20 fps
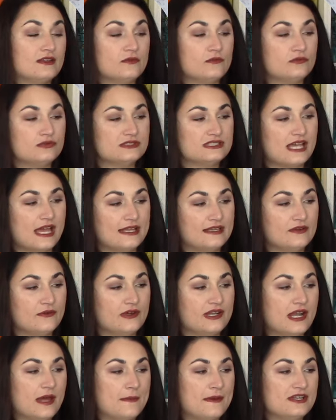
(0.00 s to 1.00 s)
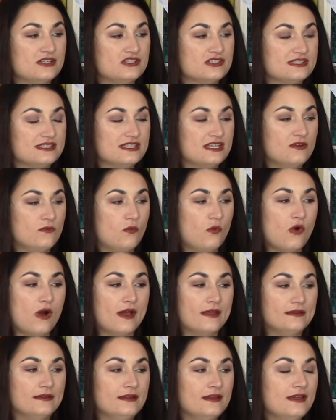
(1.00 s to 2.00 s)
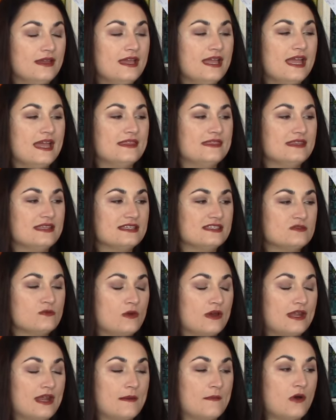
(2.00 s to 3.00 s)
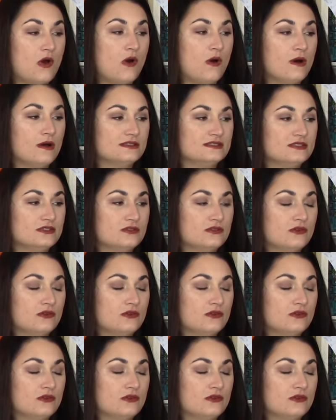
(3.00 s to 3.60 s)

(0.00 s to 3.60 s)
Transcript: the side going up, I just did one, and this one I'm also